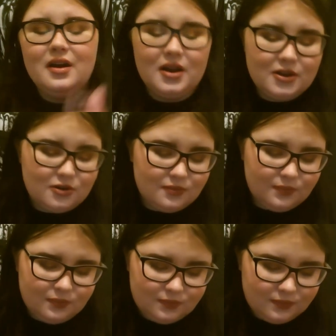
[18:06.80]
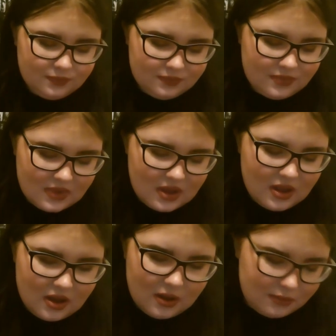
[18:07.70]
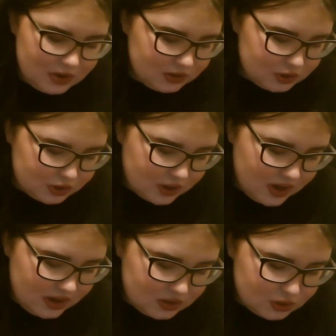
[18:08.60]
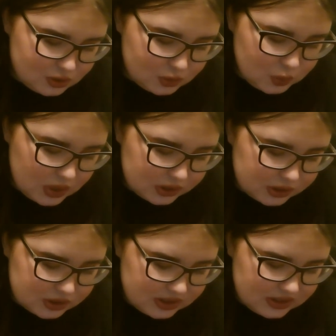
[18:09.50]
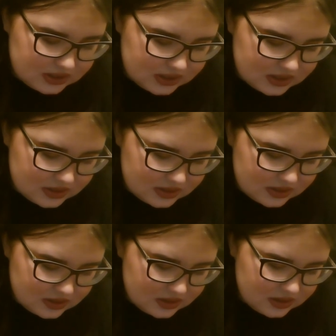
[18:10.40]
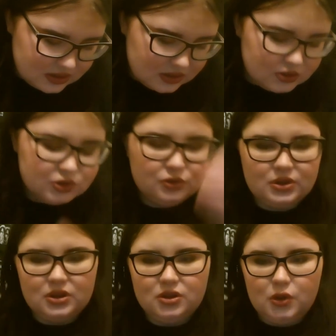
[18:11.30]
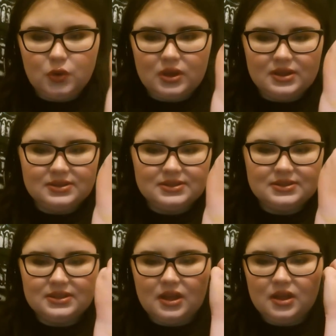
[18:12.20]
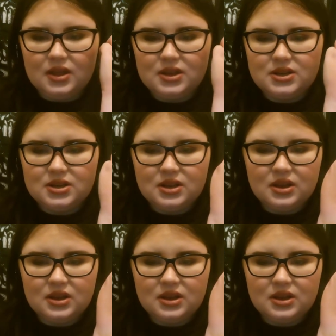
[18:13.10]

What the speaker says: I'm gonna try to swatch it so that you can see it.